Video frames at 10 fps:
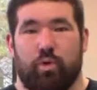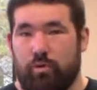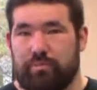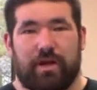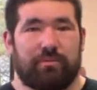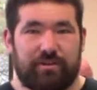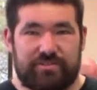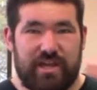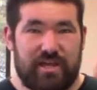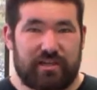won't be able
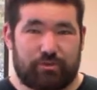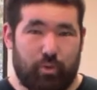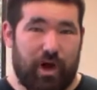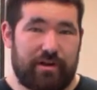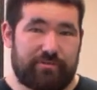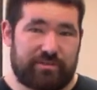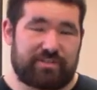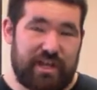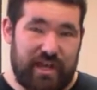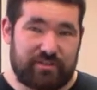to take as wide of a
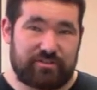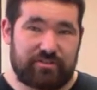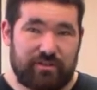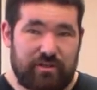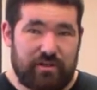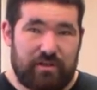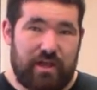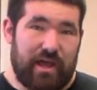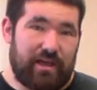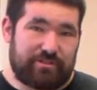stance
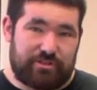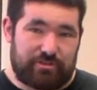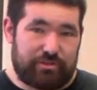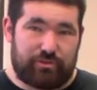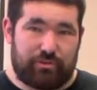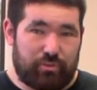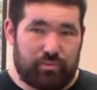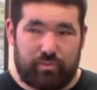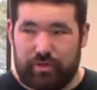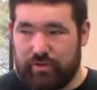as you do
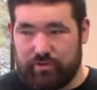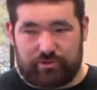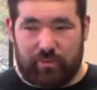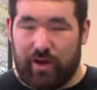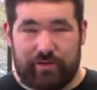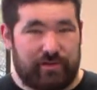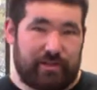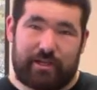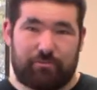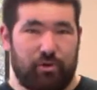when you're squatting in
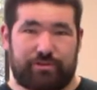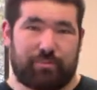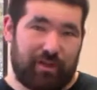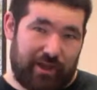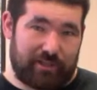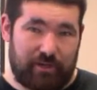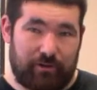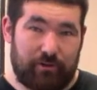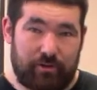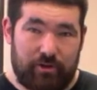like multiply
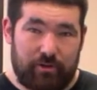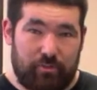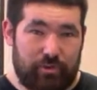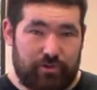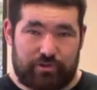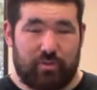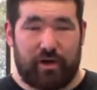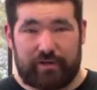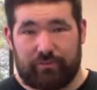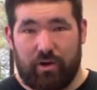gear, when you're
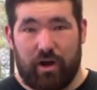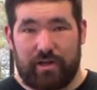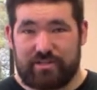squatting raw.